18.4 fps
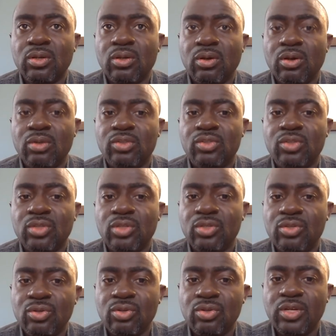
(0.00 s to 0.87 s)
until you
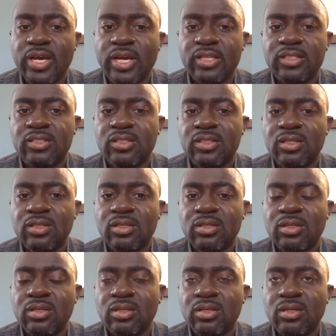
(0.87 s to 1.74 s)
do that,
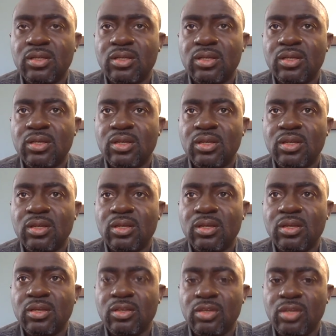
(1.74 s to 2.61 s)

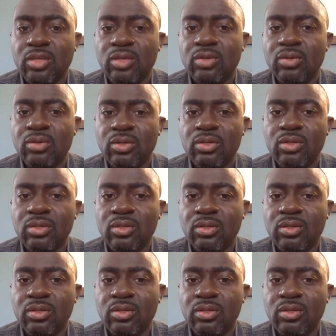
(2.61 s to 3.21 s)
you